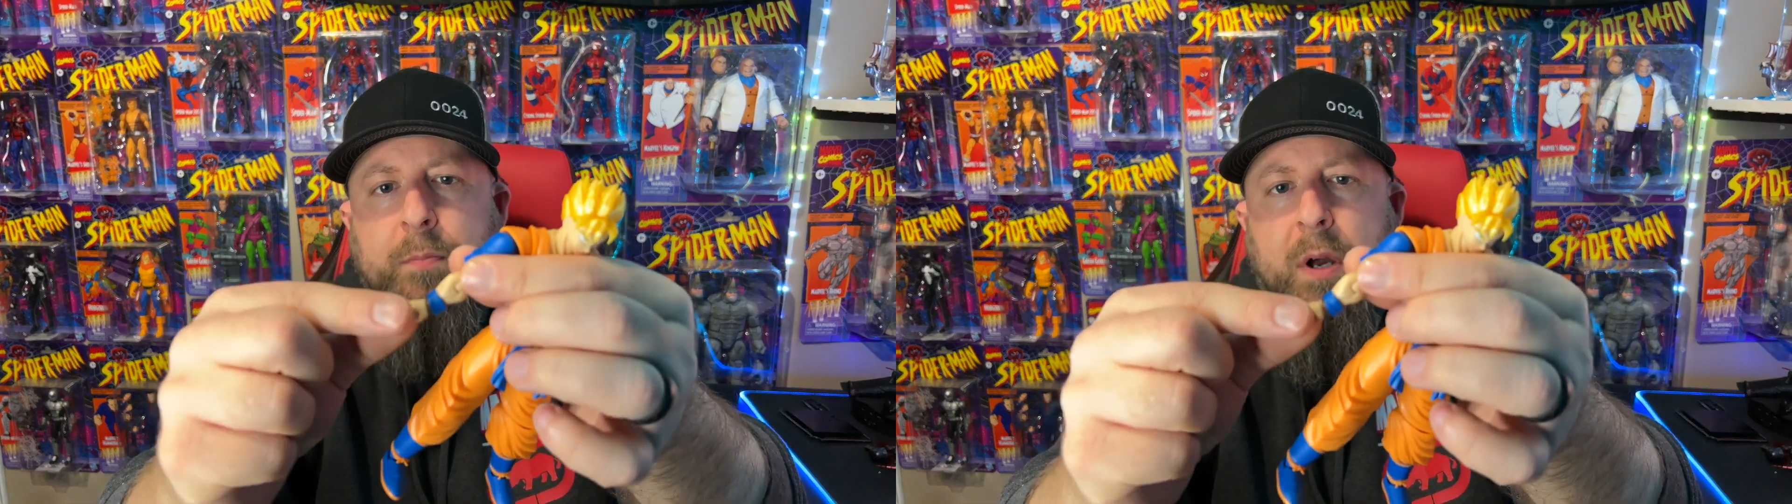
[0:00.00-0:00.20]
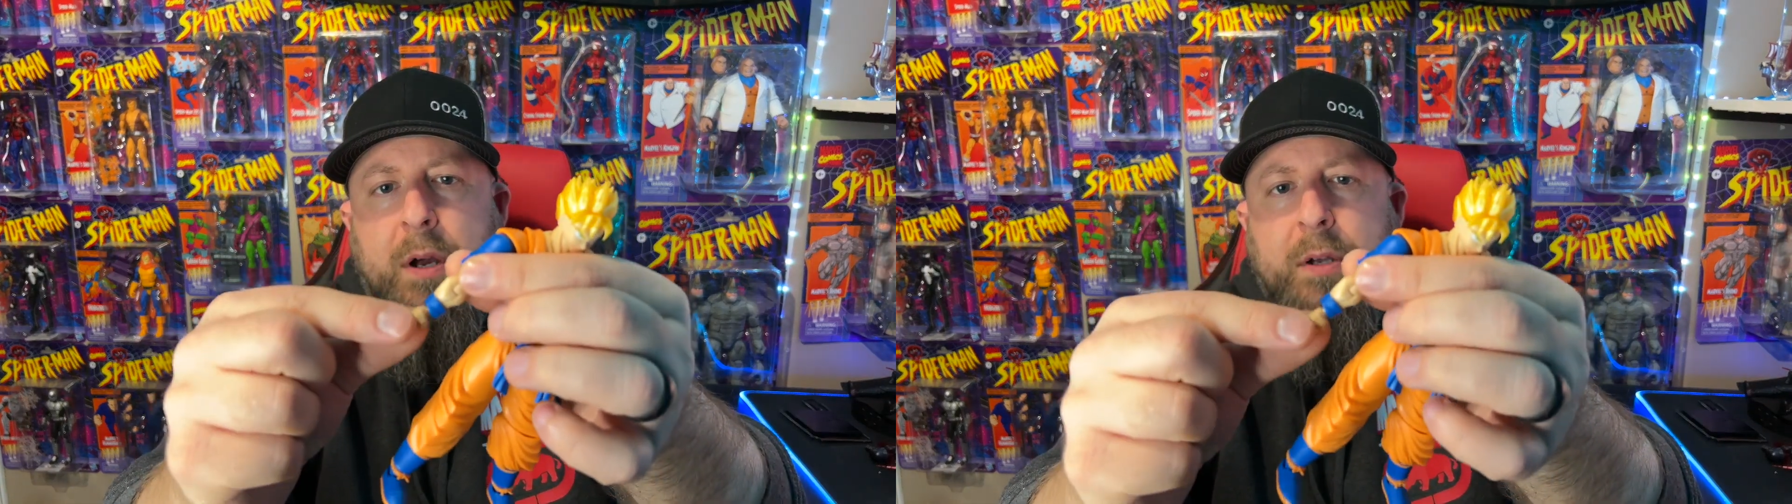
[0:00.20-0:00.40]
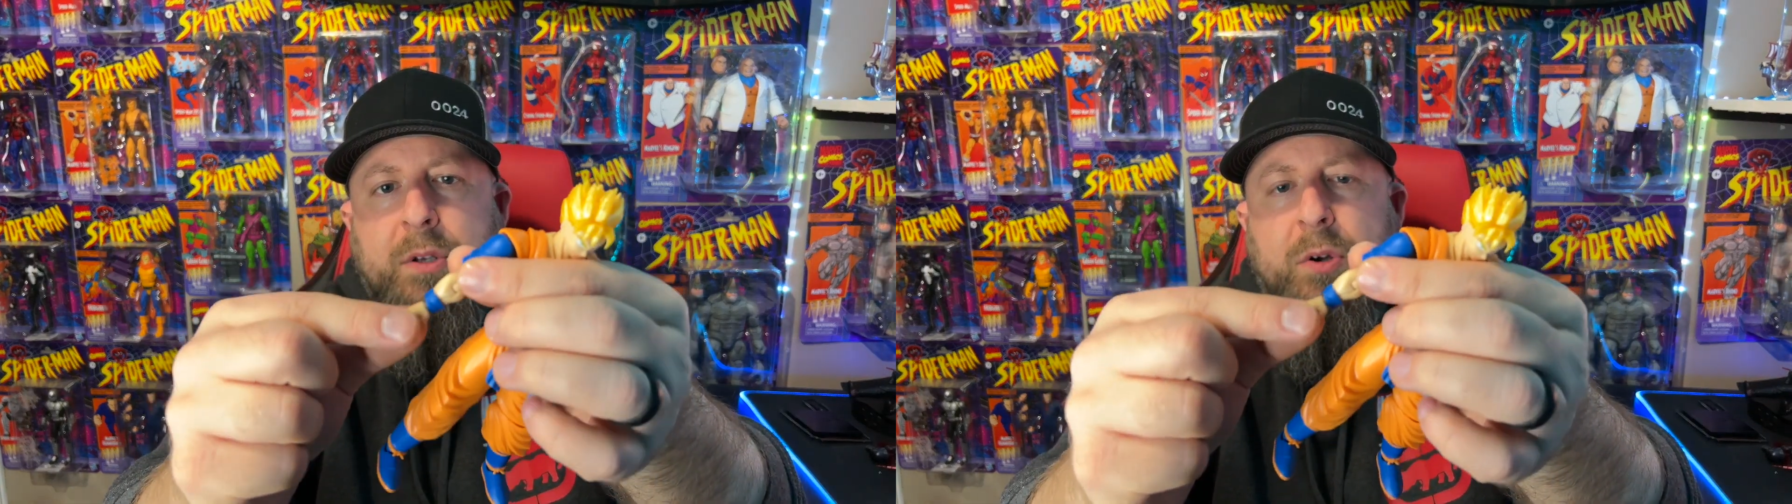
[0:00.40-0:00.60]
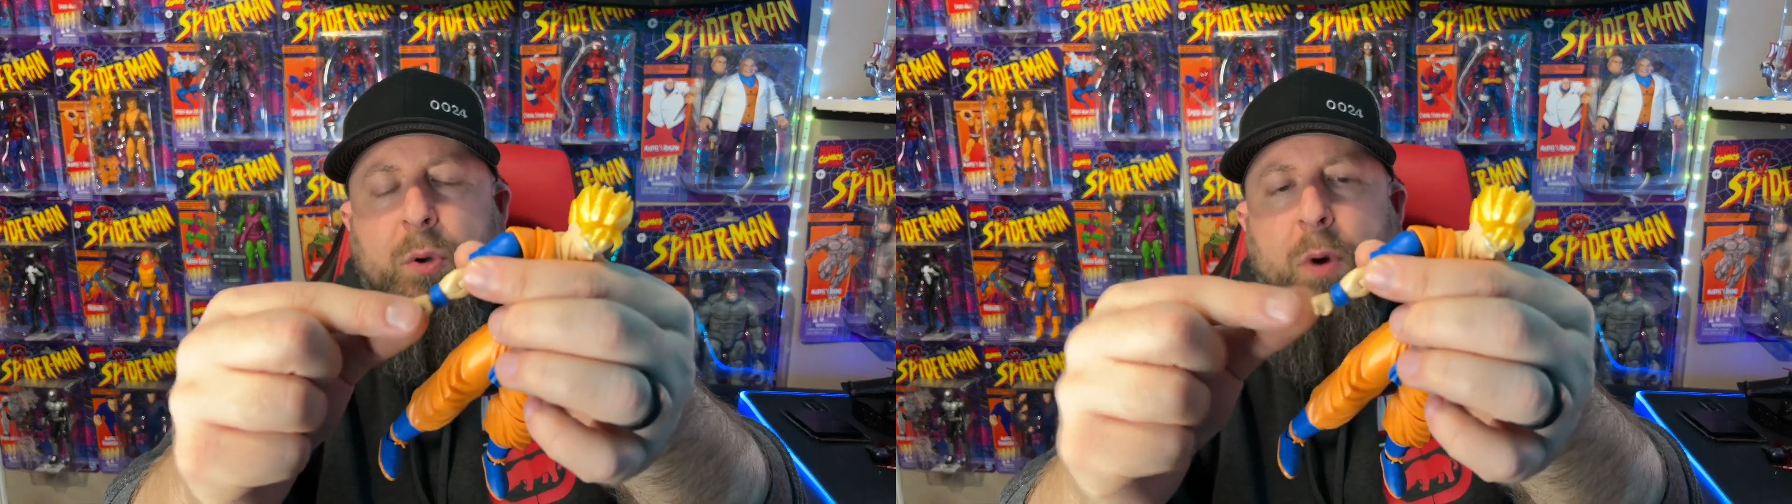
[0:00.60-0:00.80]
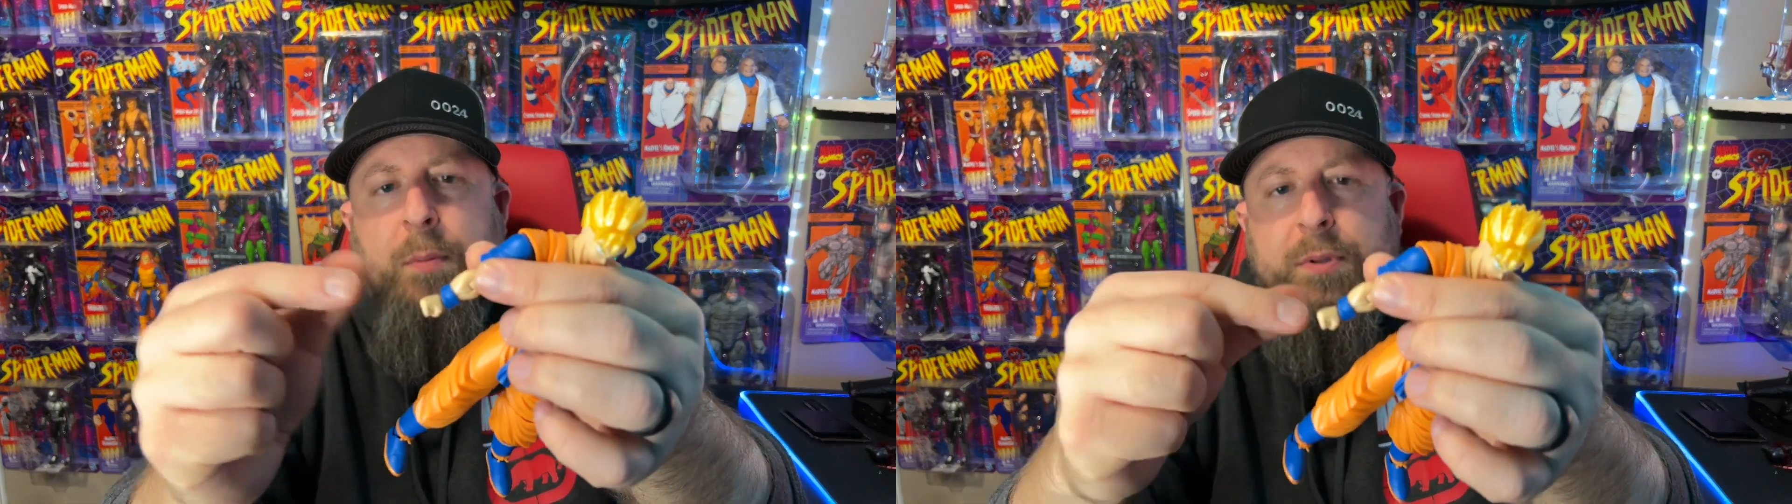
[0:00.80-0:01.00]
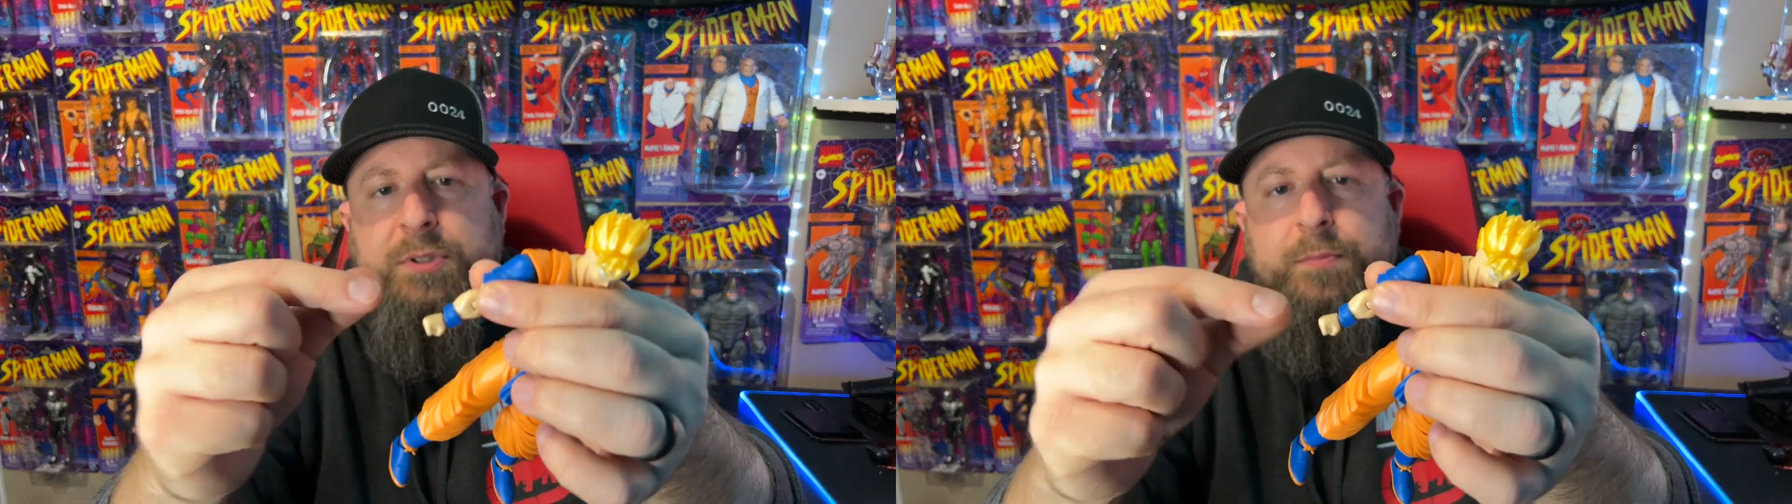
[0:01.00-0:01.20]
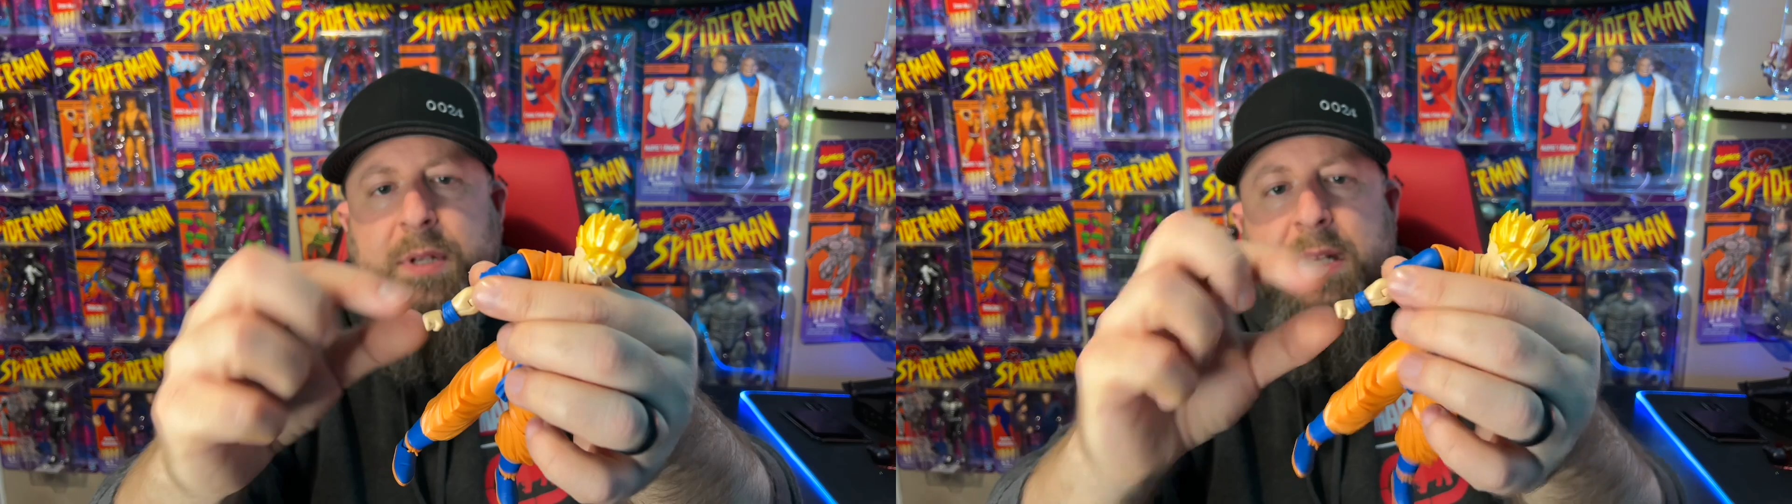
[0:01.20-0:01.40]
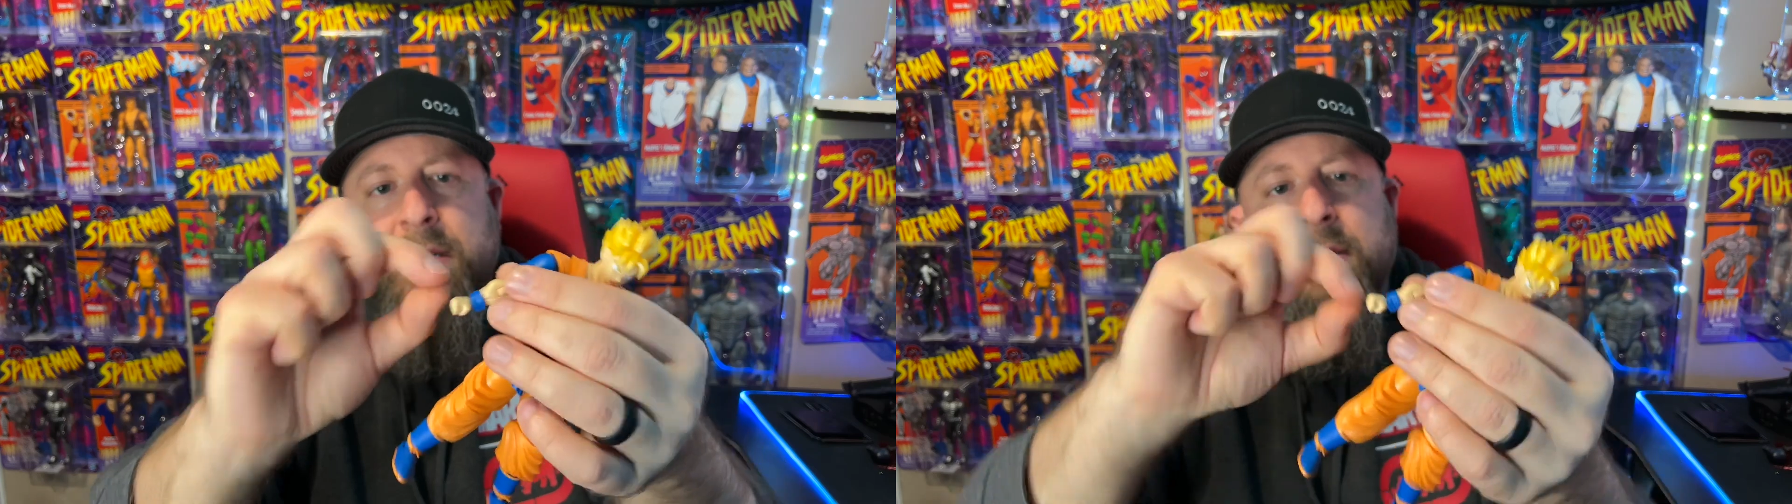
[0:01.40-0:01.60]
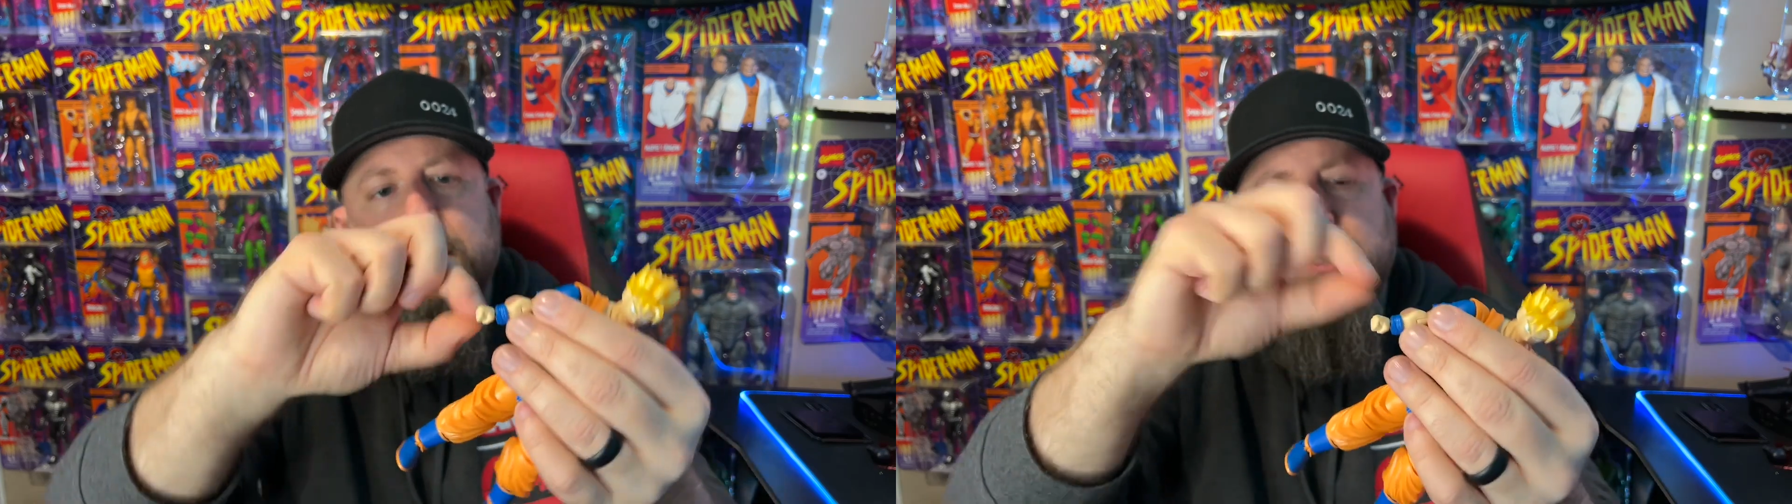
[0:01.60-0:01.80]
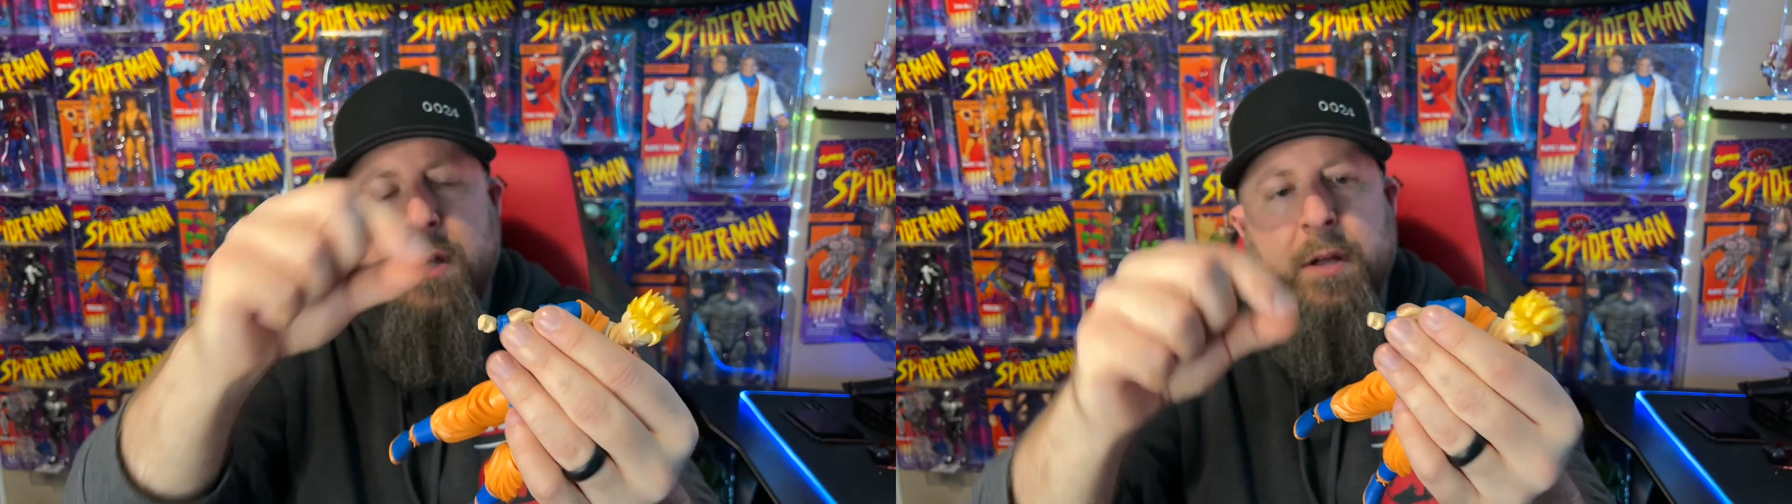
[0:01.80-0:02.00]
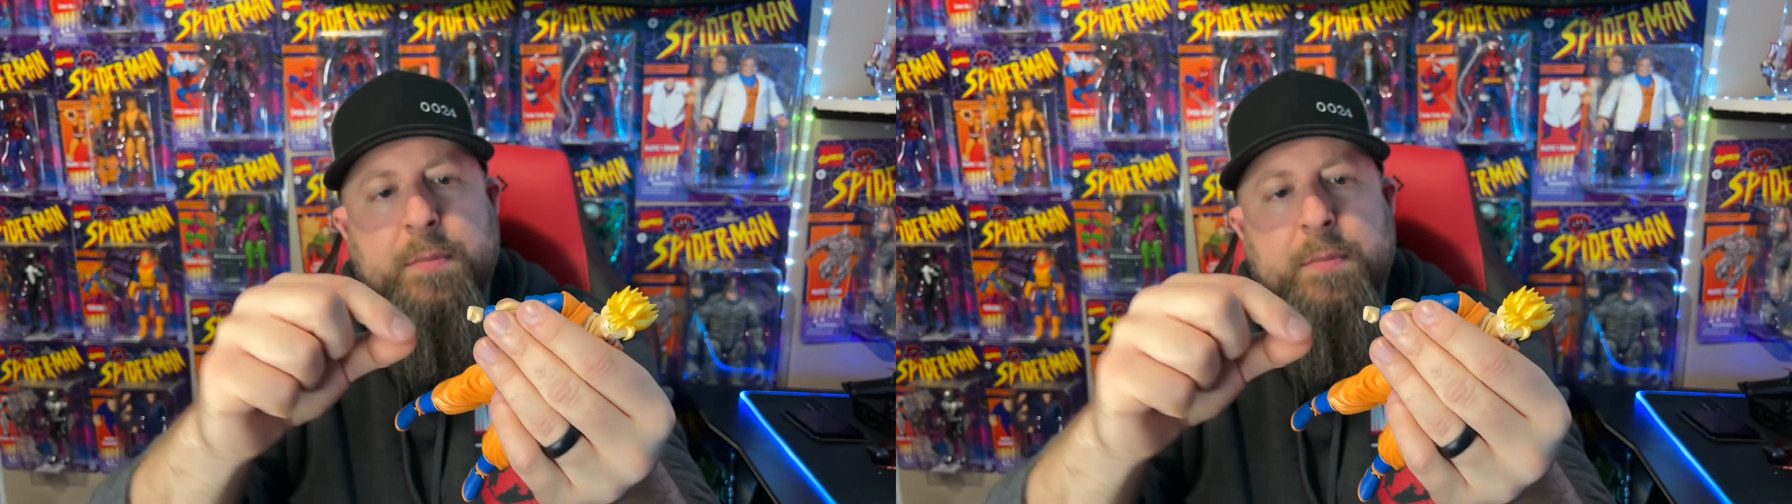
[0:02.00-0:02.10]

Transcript: You're going to want to put something inside,